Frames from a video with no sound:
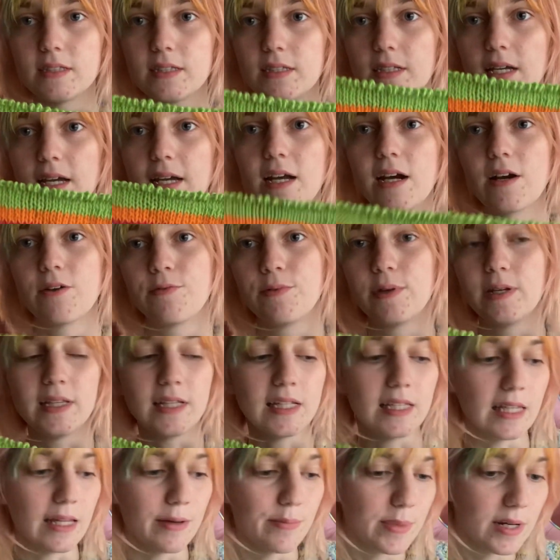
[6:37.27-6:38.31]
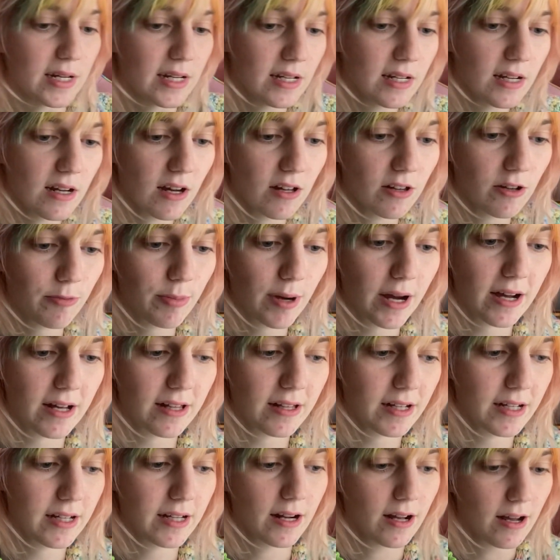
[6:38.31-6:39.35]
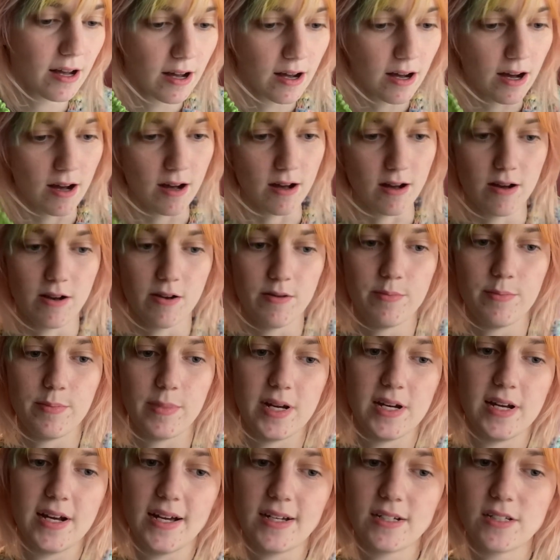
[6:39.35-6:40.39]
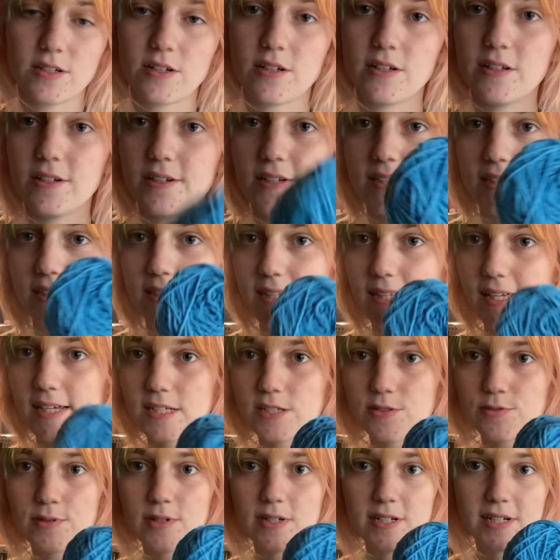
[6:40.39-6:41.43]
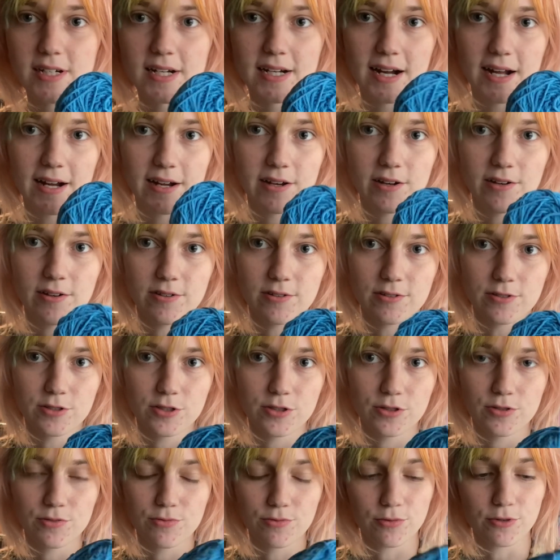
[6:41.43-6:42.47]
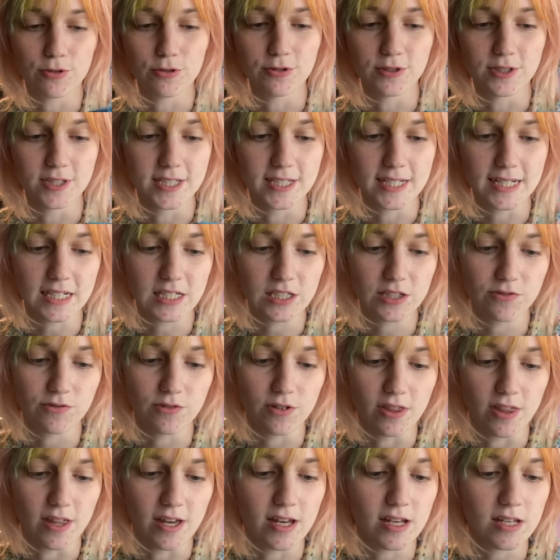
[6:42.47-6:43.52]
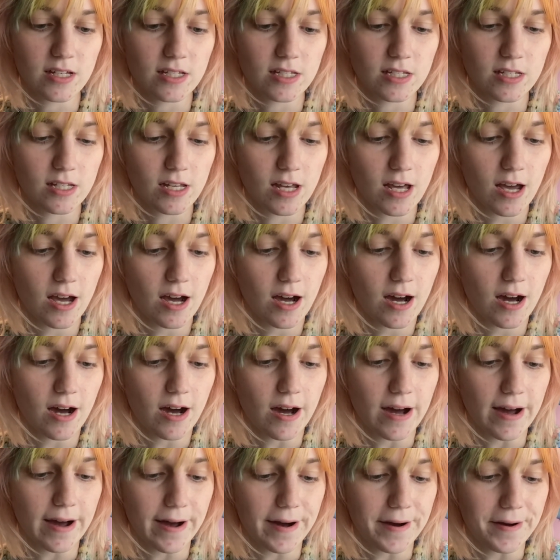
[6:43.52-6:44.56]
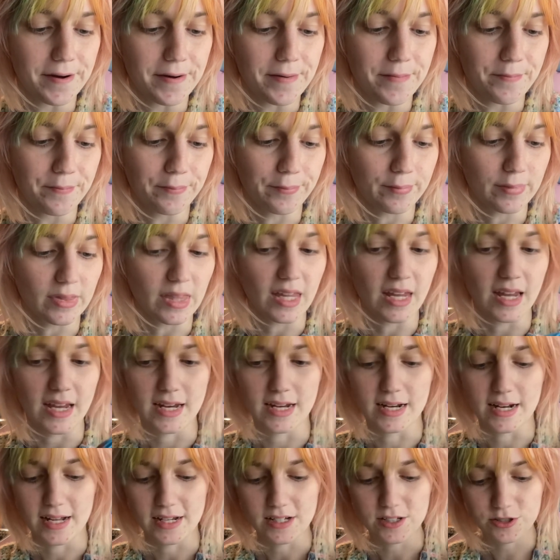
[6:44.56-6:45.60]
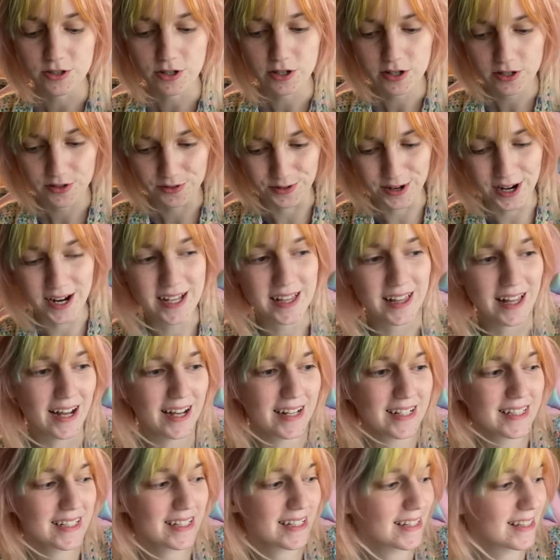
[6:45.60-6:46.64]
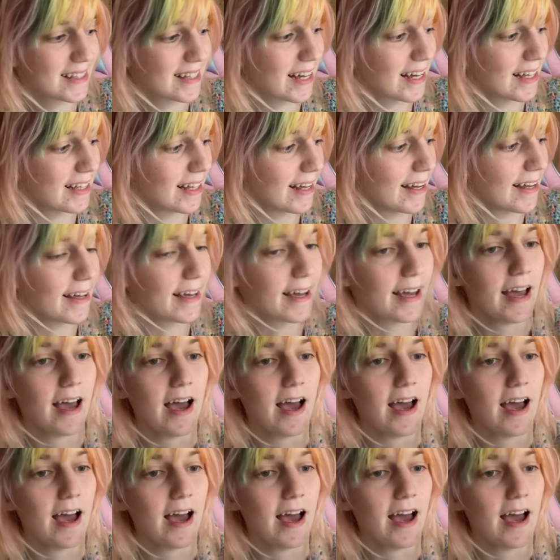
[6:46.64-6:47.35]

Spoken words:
like a really limited color palette. My next color is this one, and I also rolled 6 for this. And I started realizing that like